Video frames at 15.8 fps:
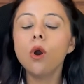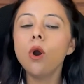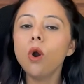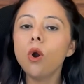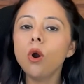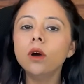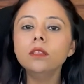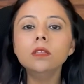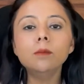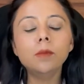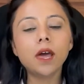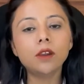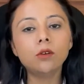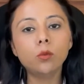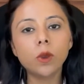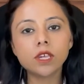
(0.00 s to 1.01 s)
on the
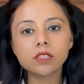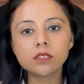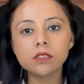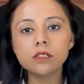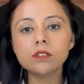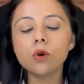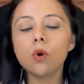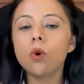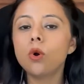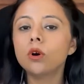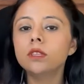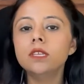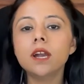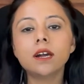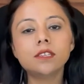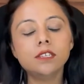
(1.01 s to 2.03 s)
blood vessels or
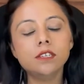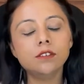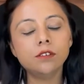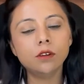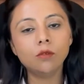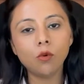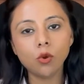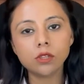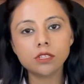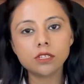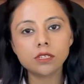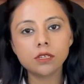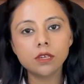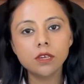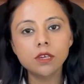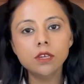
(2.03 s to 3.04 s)
the arterial walls.
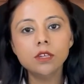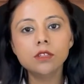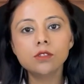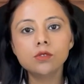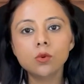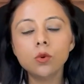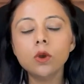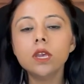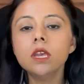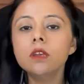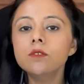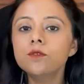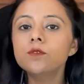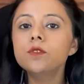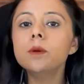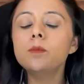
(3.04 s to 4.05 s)
So
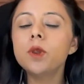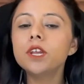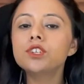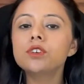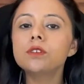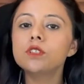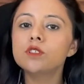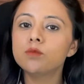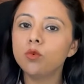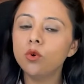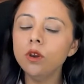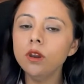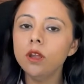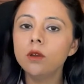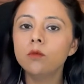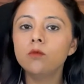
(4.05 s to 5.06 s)
if the pressure is more,
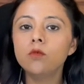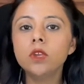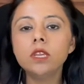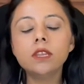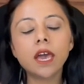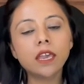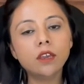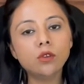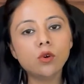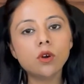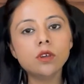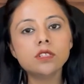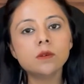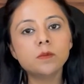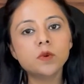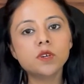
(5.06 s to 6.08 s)
we
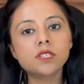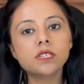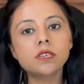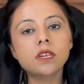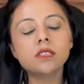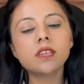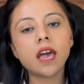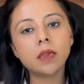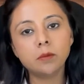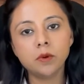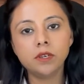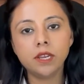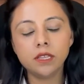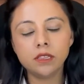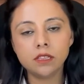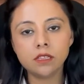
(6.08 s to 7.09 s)
diagnose a person as
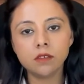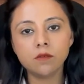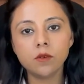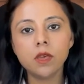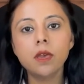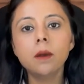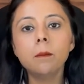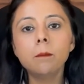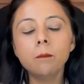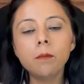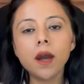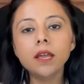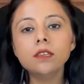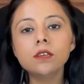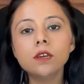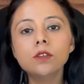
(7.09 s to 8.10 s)
hypertensive.
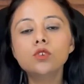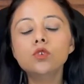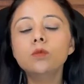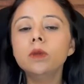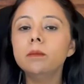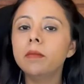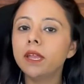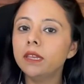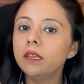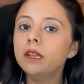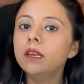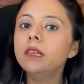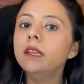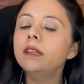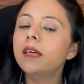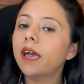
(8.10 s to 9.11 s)
But to be
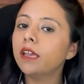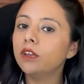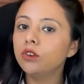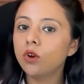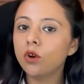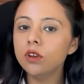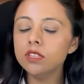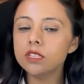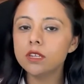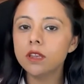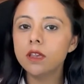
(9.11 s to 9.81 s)
medically diagnosed,